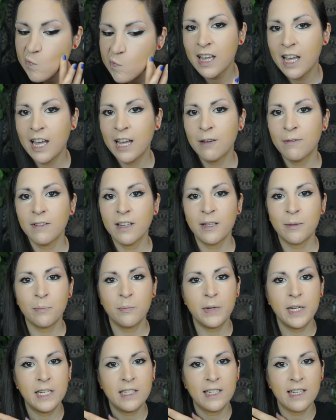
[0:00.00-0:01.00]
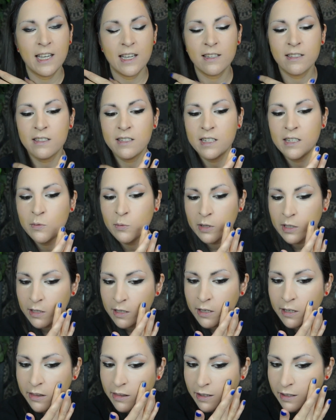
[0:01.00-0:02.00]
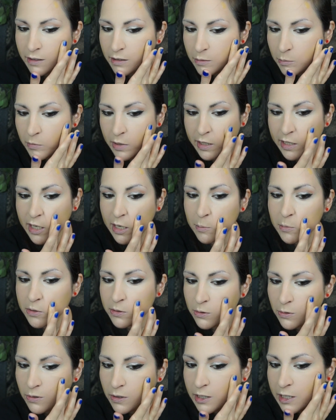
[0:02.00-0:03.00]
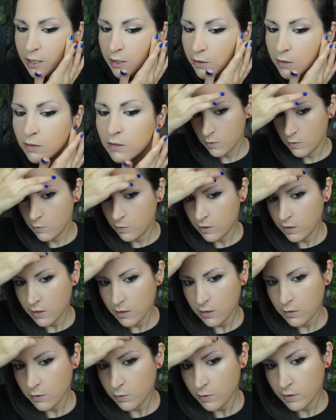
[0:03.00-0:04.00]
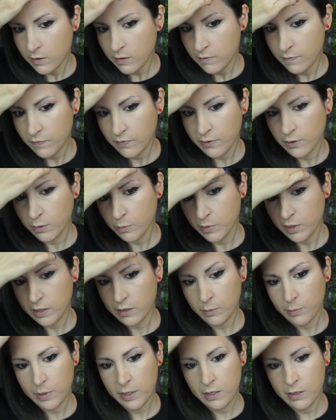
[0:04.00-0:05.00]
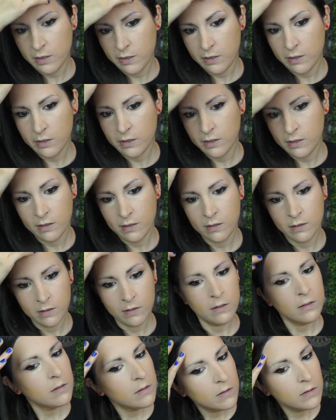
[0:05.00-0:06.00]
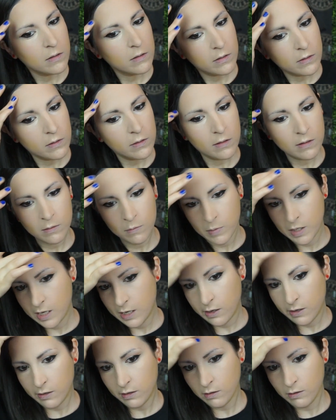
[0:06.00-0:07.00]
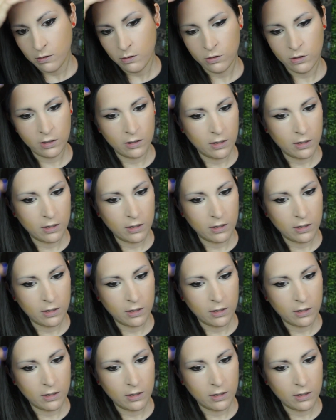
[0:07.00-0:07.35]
I have like PTSD when I think my camera's going out. There we go, a little bit up here. My hair usually